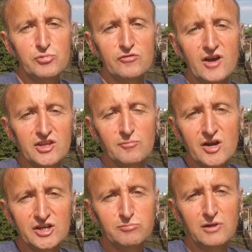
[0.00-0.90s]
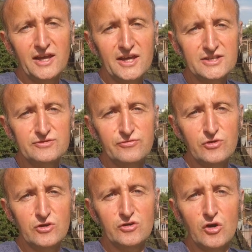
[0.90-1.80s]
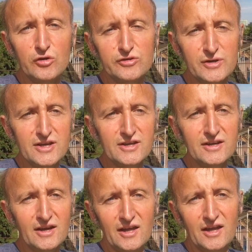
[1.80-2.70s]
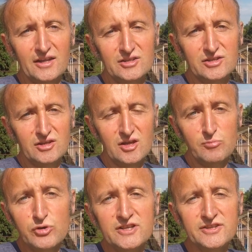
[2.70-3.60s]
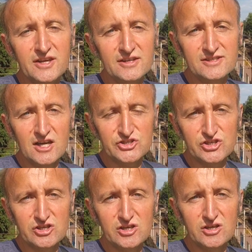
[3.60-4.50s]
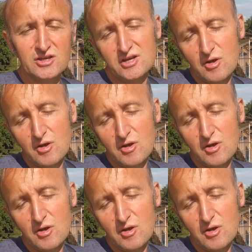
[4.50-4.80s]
provide a marketplace for ordering and uh, printing such uh,